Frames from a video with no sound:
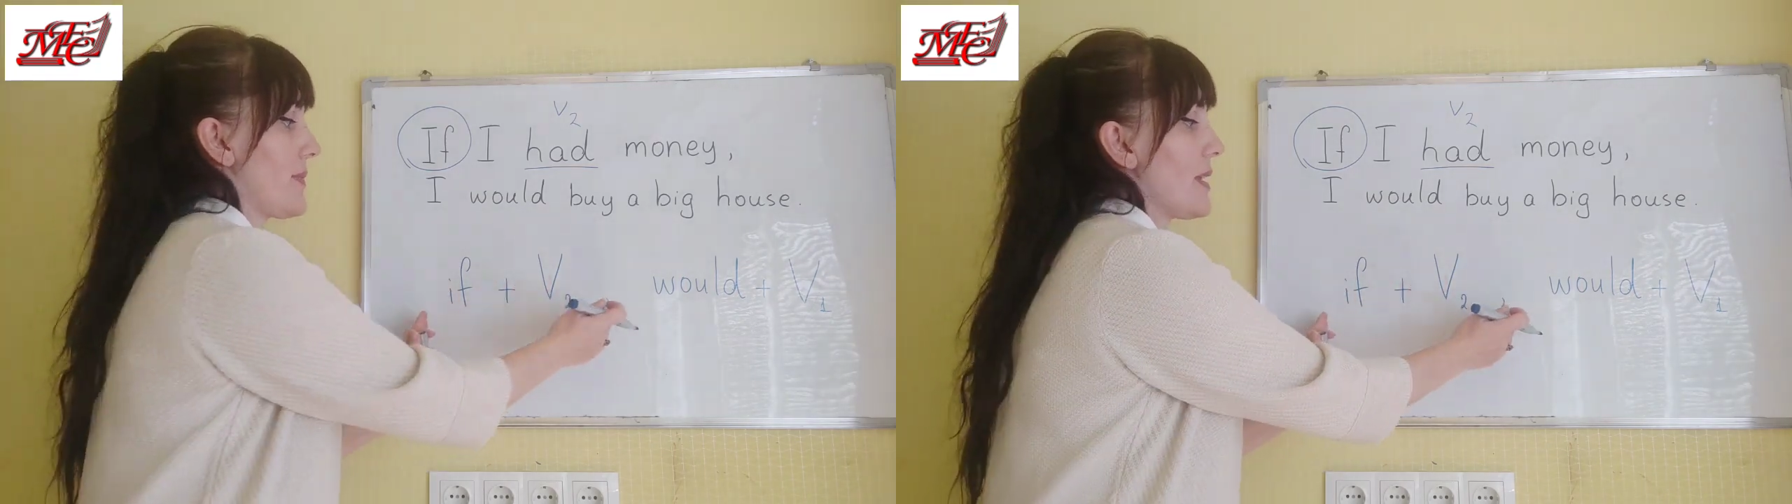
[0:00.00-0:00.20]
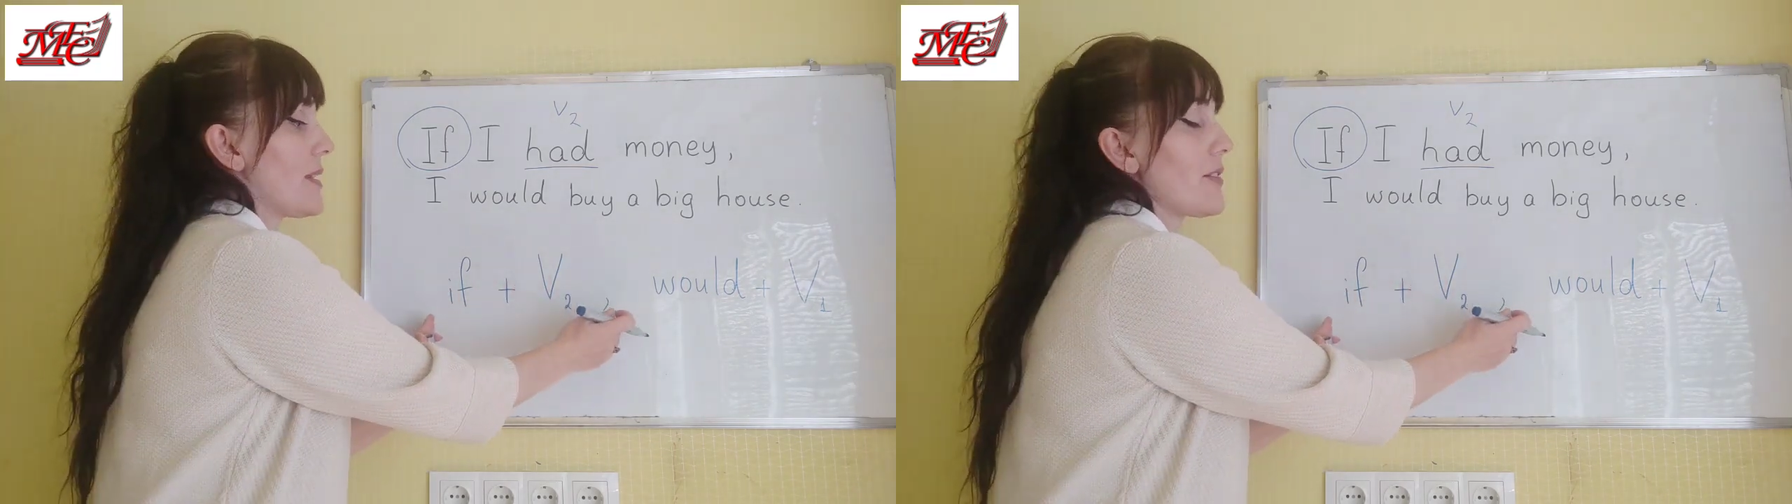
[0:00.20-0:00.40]

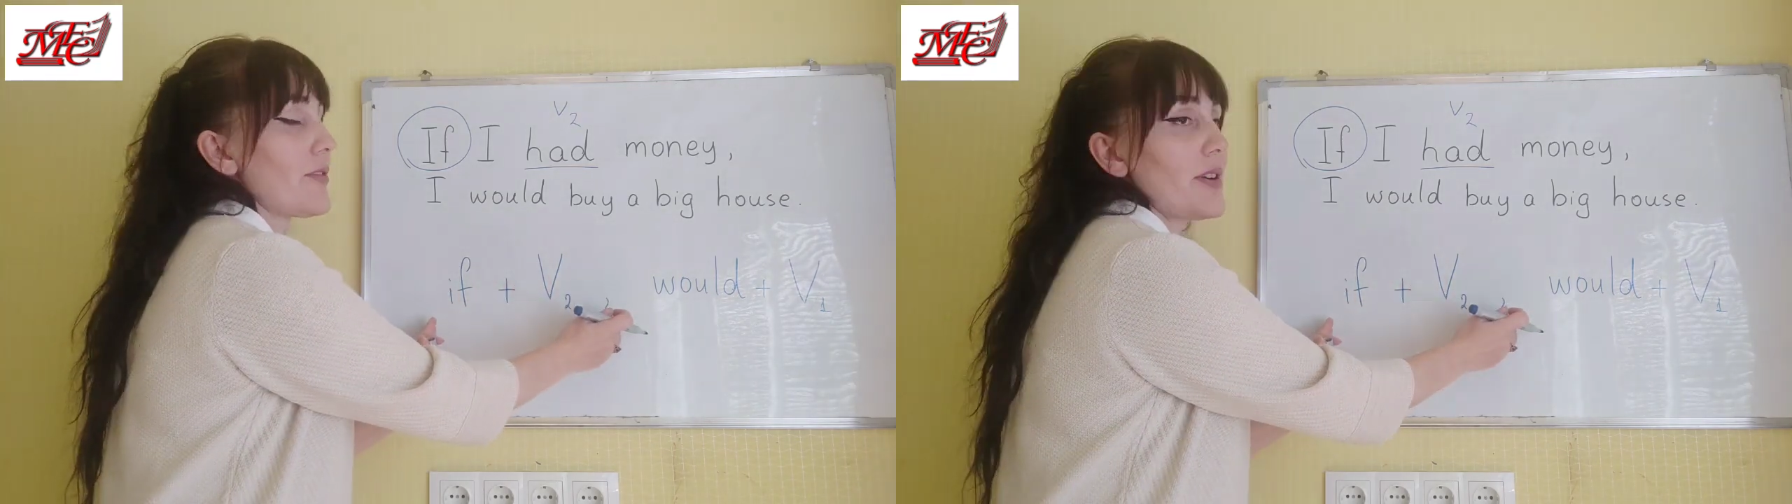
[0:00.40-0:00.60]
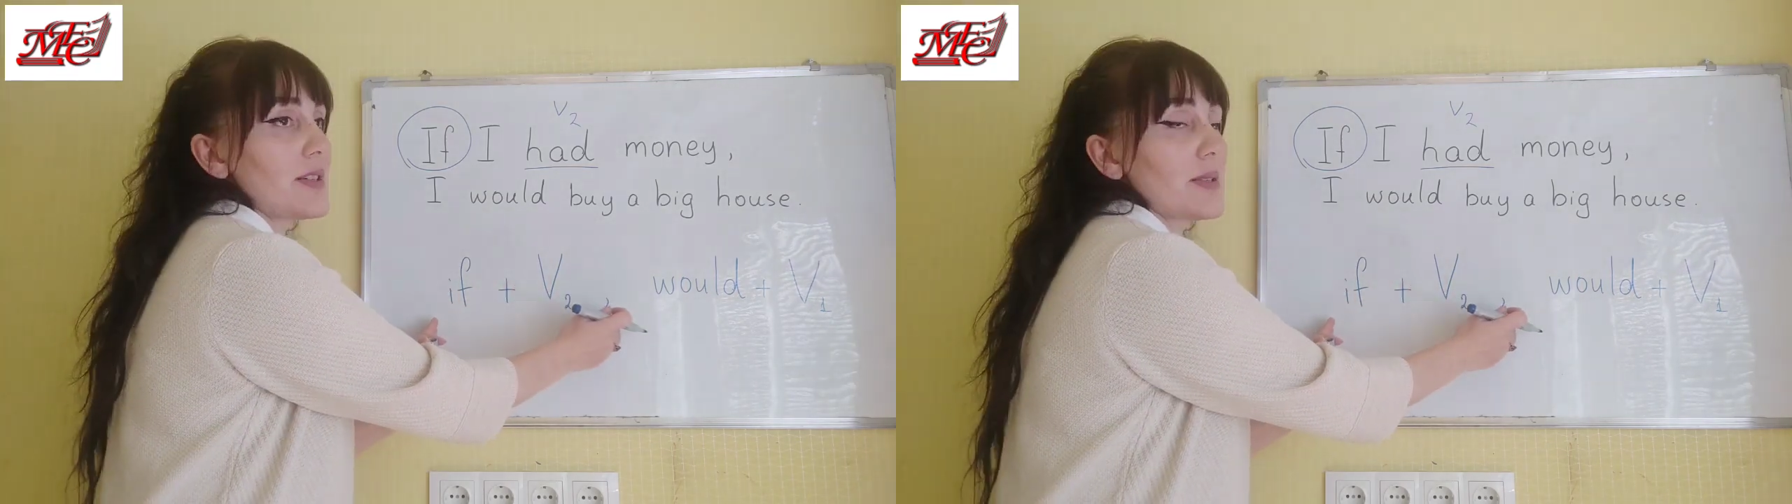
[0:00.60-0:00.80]
in the
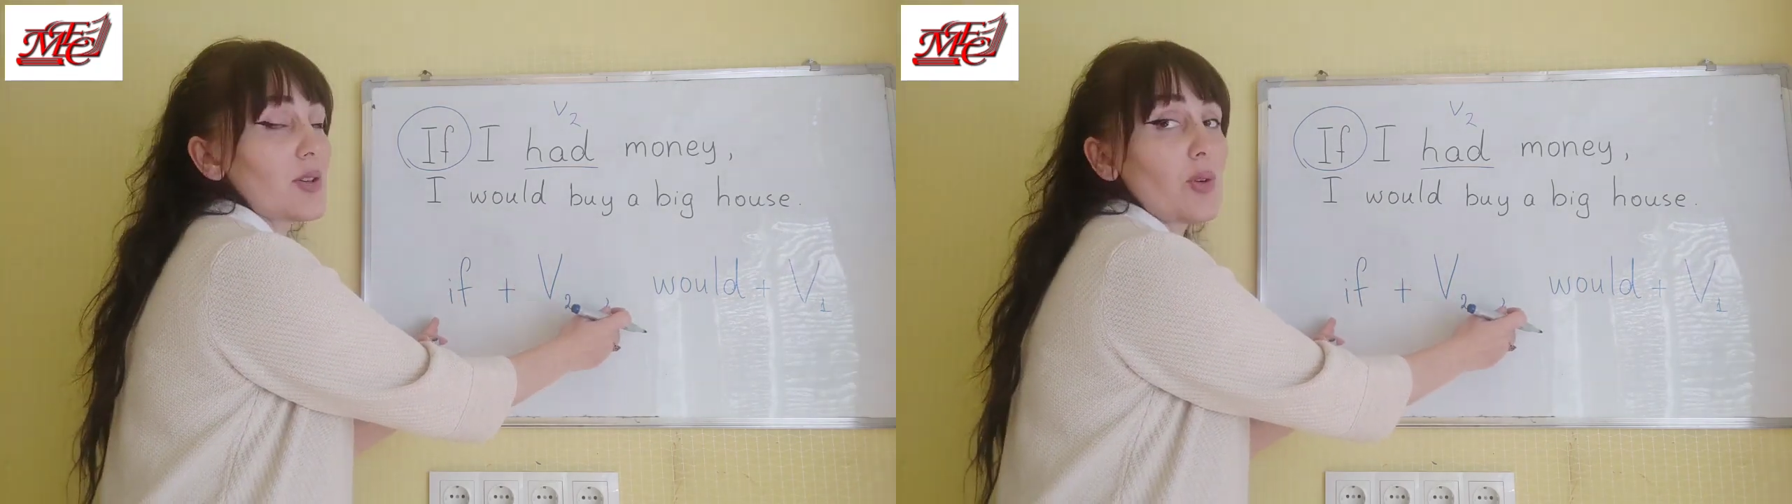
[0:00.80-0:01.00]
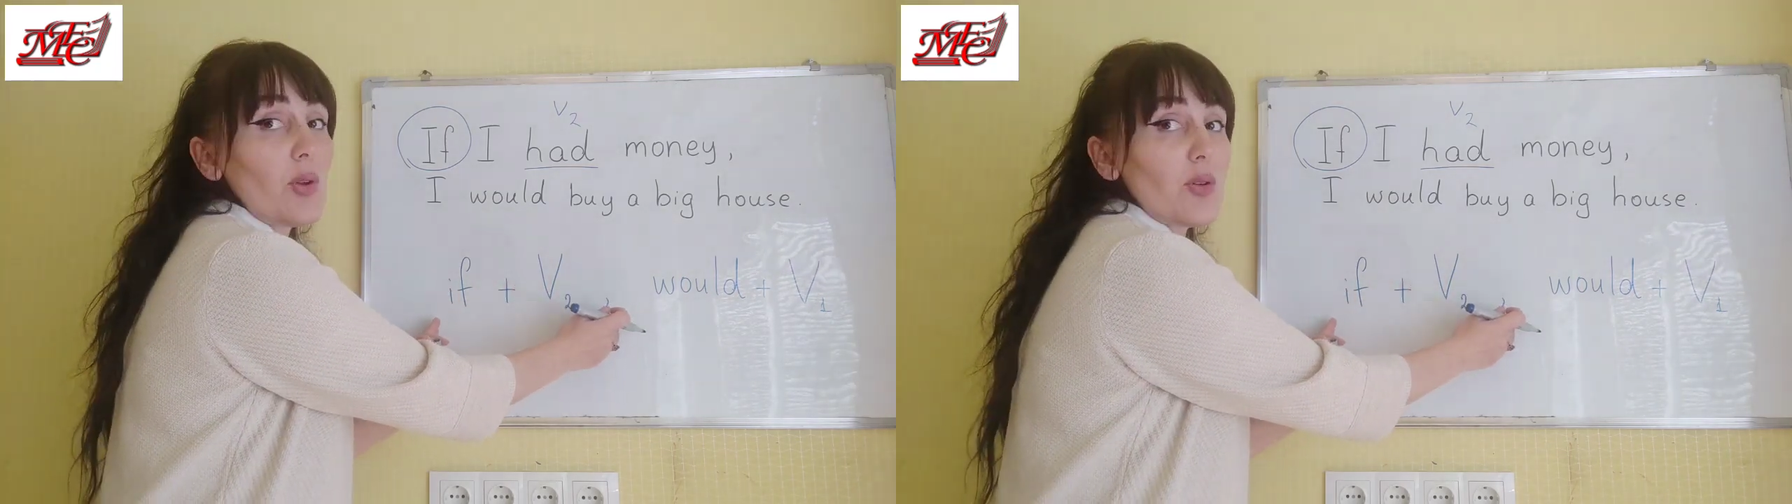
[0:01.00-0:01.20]

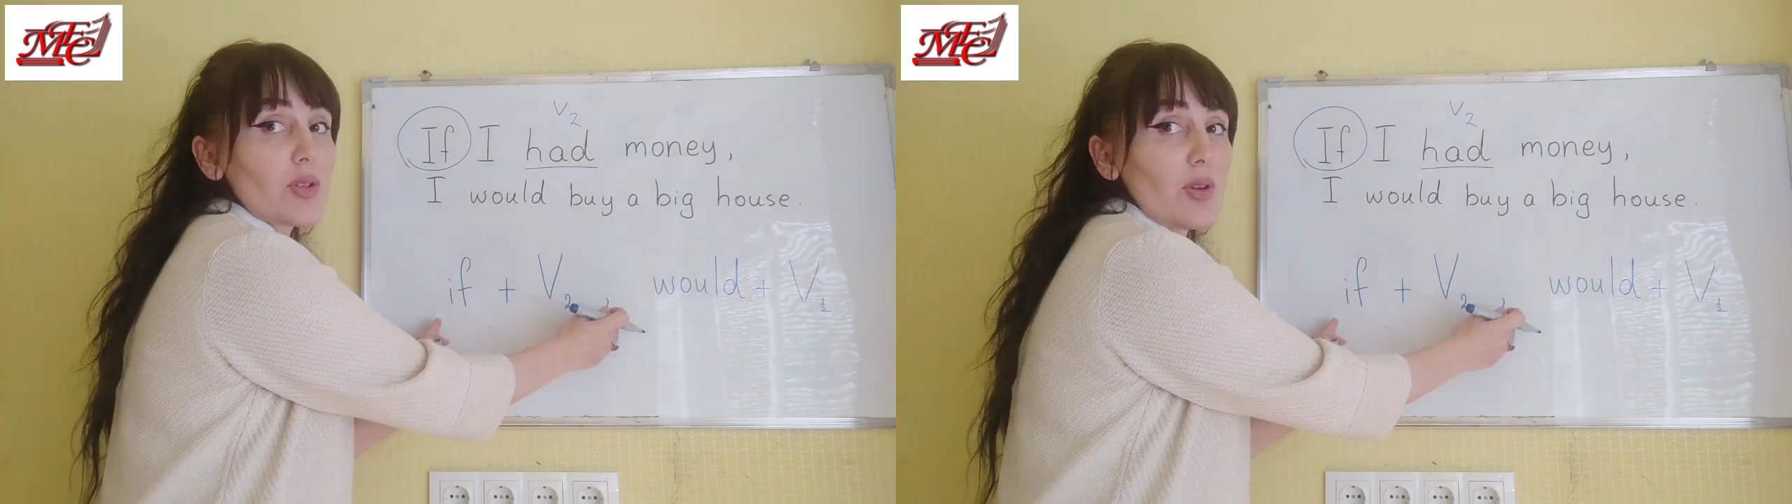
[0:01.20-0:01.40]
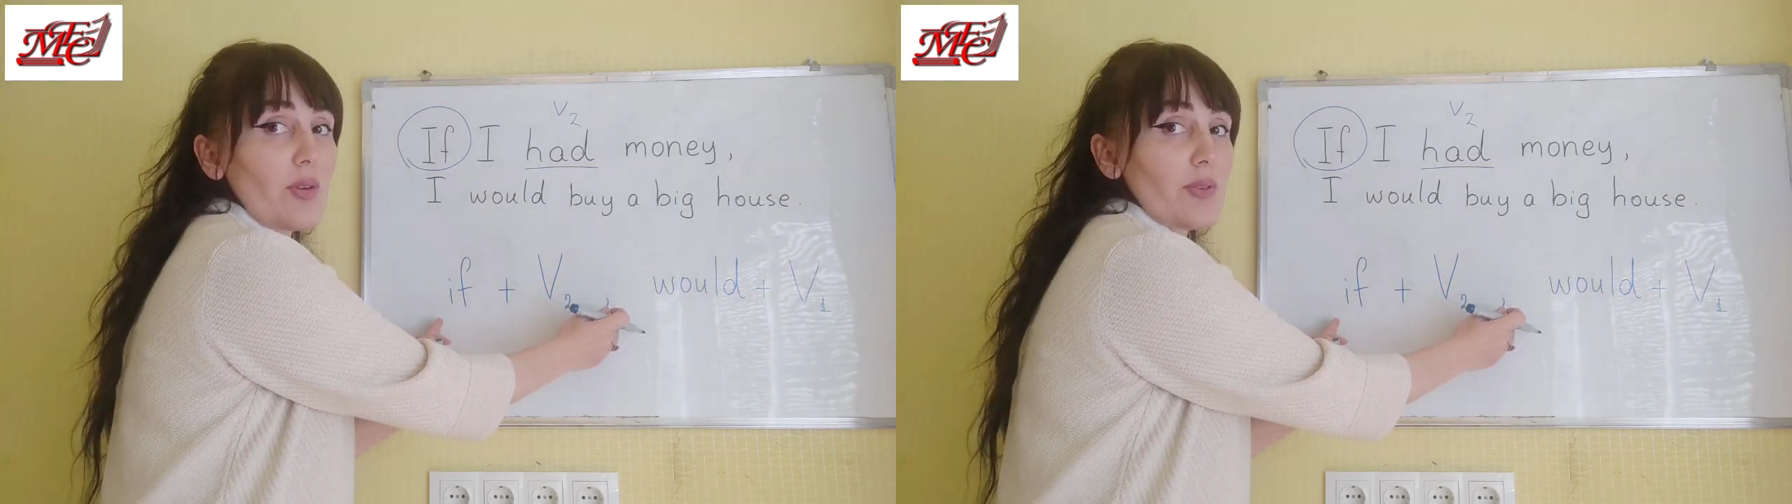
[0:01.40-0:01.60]
first
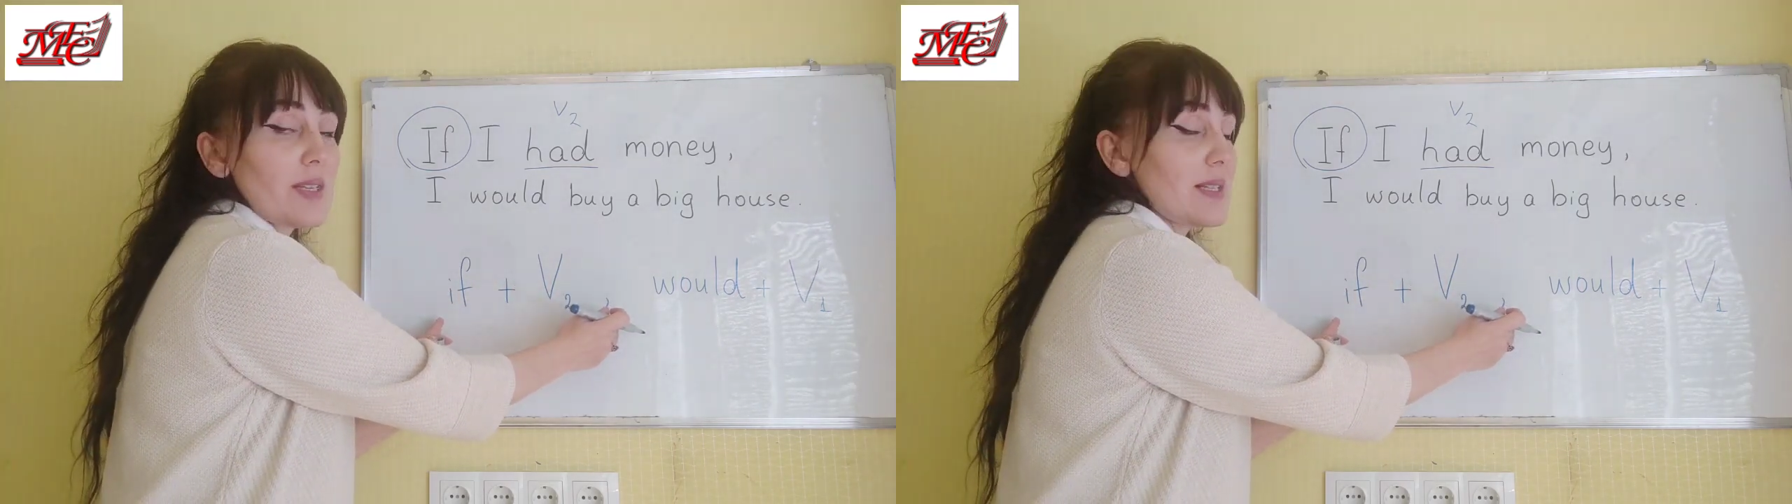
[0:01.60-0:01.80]
clause of the